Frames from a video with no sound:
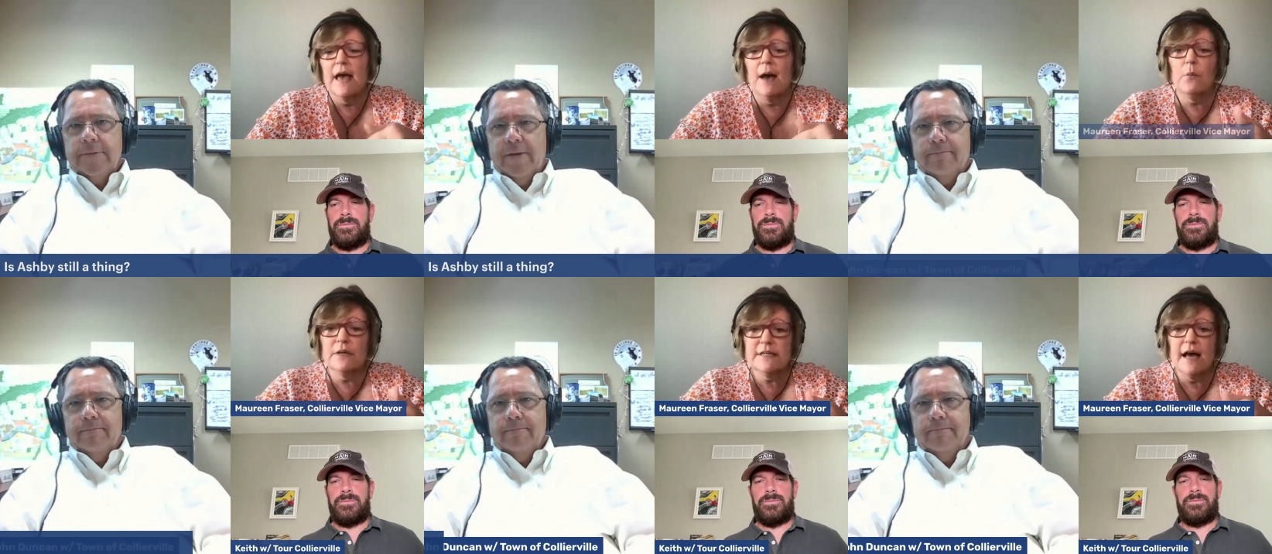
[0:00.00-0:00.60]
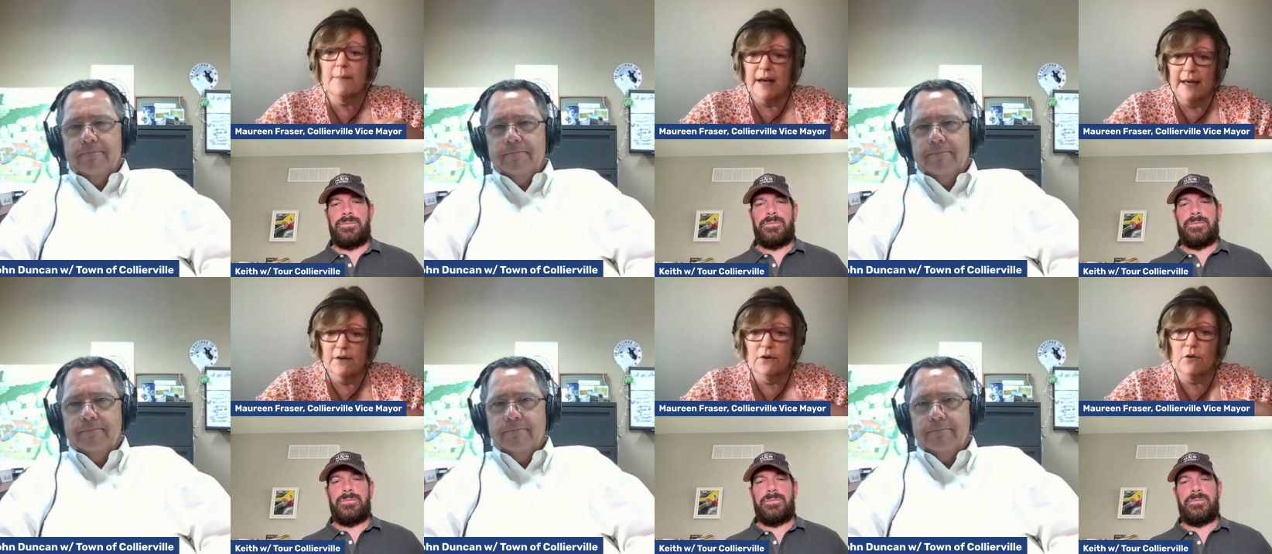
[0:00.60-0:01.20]
Speaker 1: Yep. At one time, I
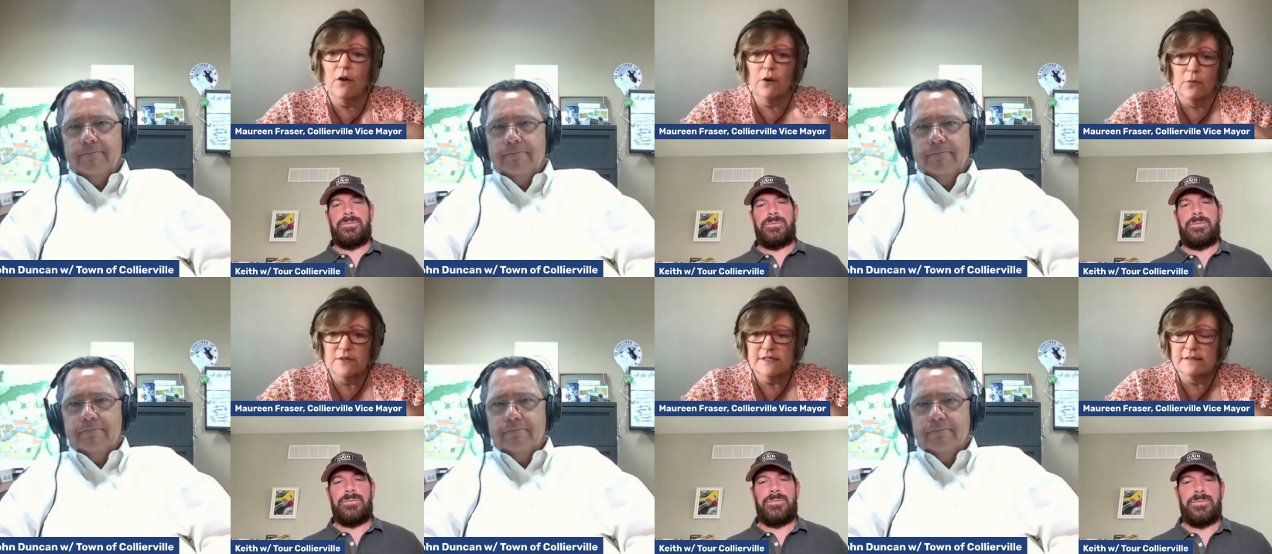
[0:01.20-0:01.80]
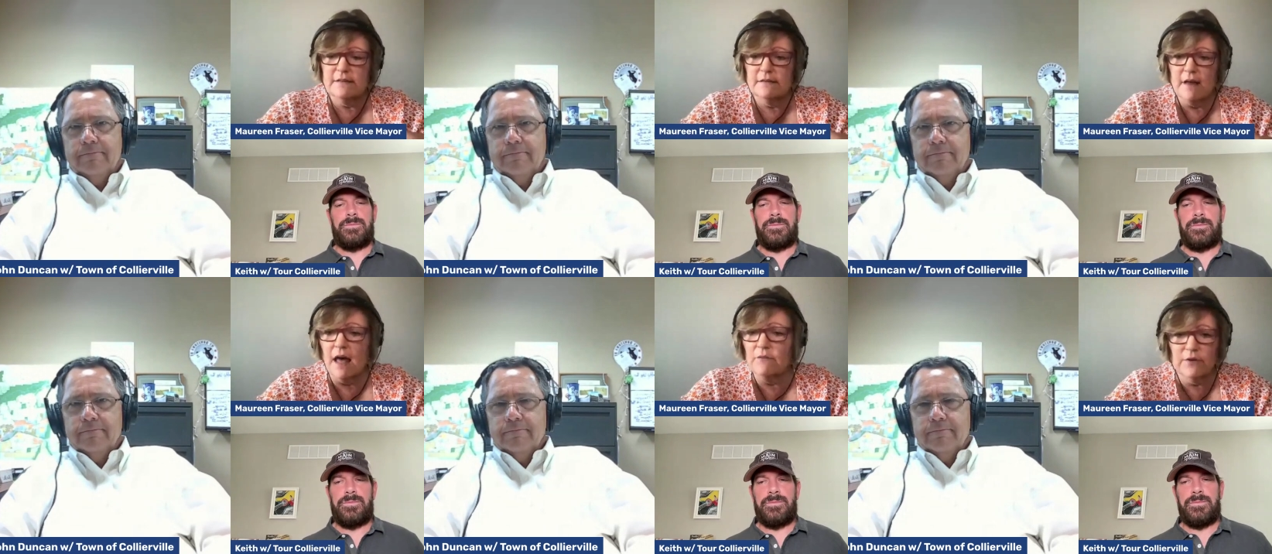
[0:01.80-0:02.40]
had heard Kroger was
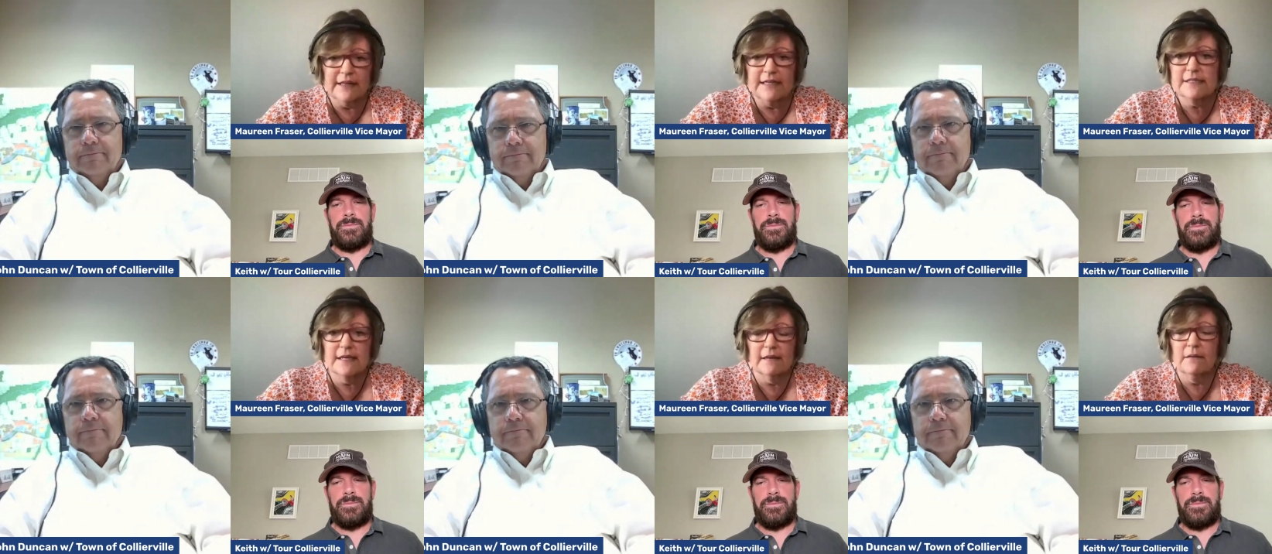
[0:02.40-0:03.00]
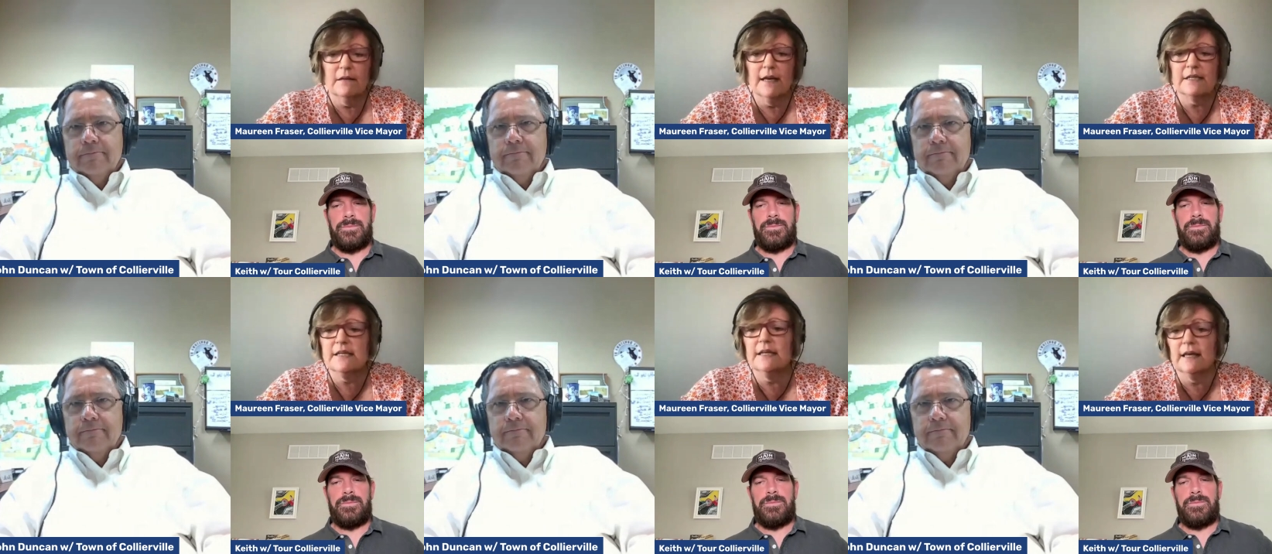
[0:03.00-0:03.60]
not releasing,
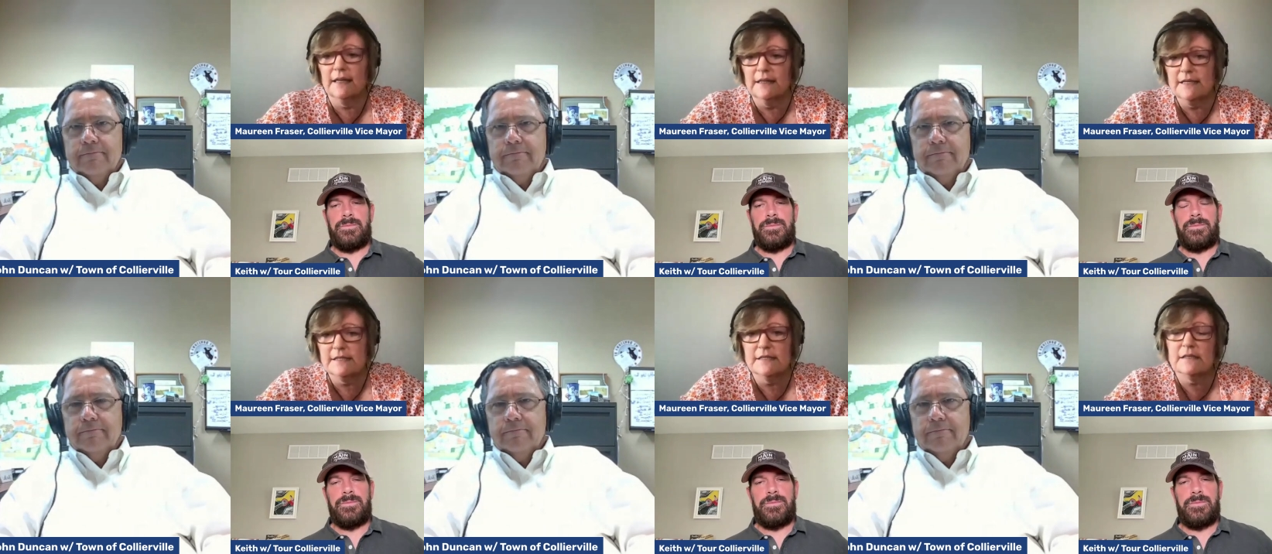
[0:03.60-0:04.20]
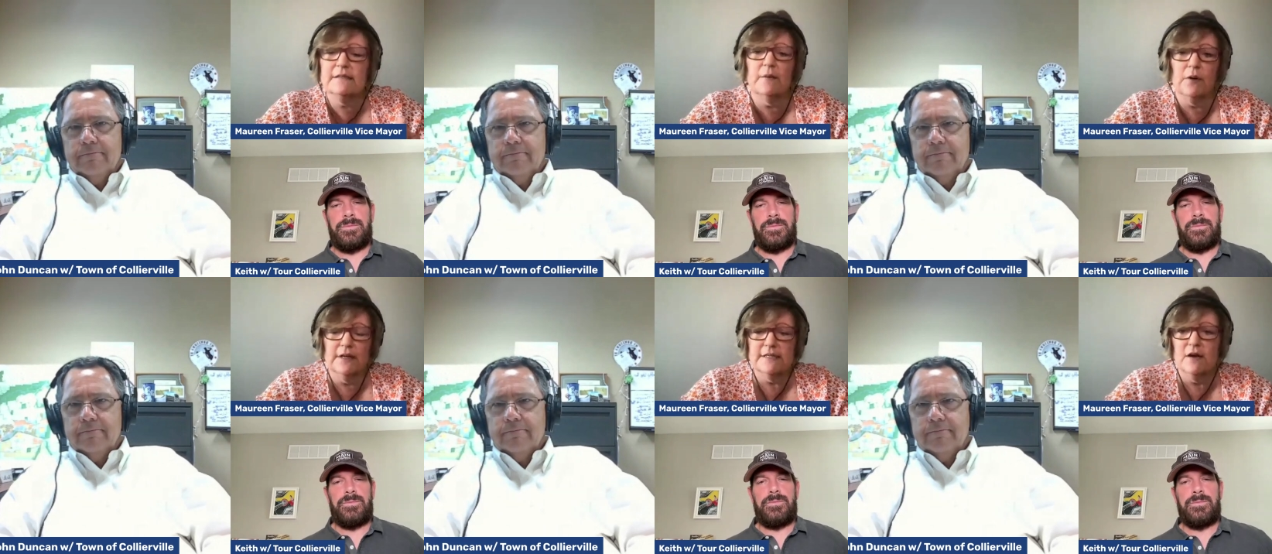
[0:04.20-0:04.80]
extending any leases because they
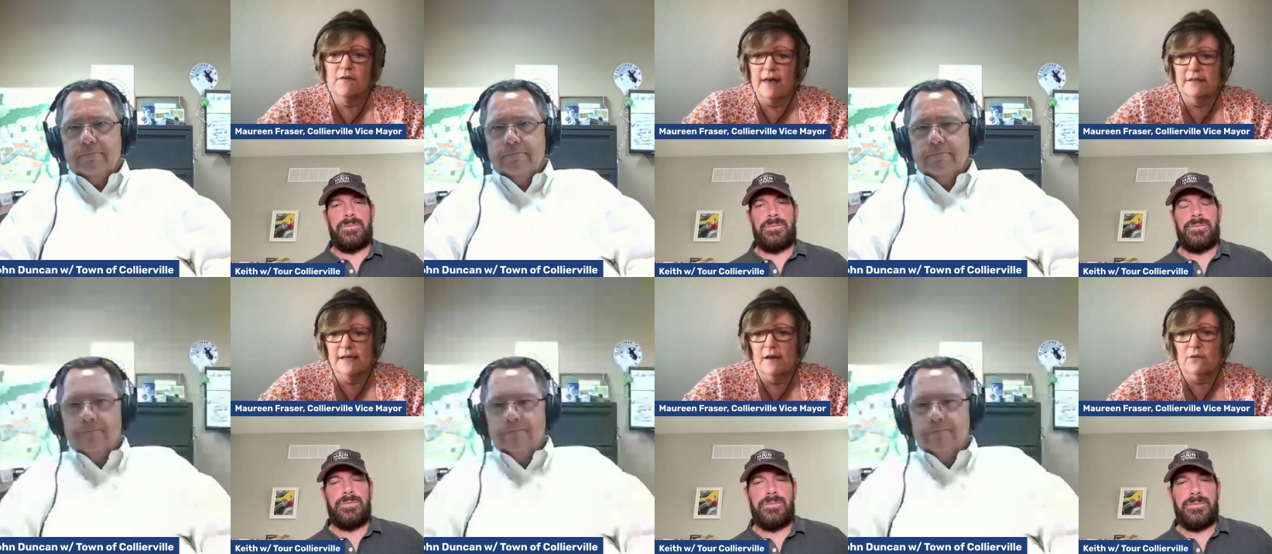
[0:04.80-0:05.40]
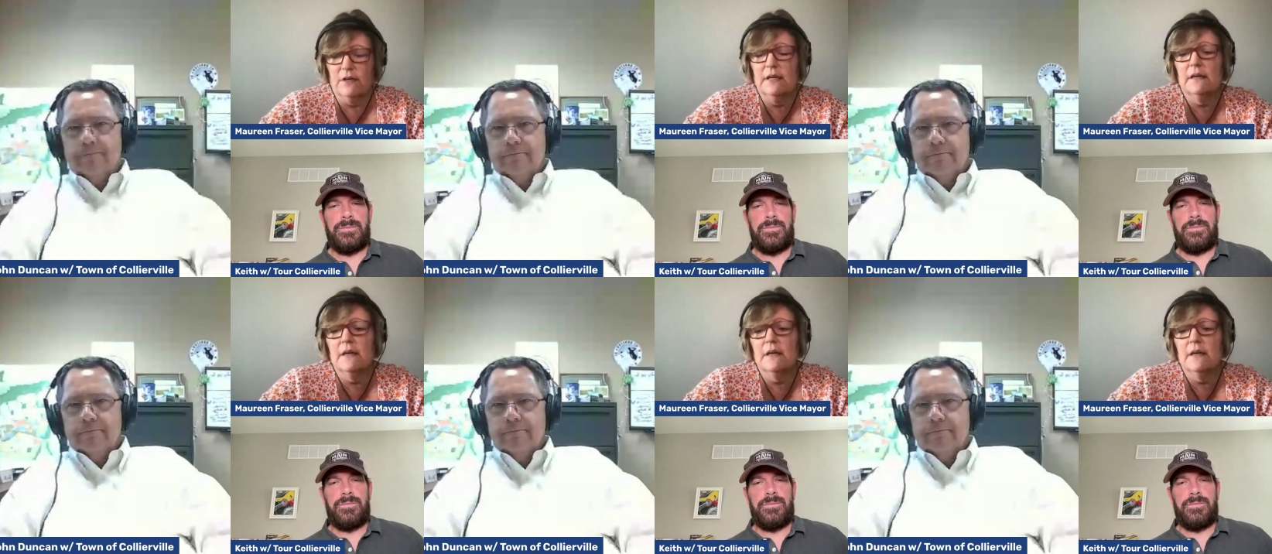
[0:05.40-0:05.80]
were going to tear that down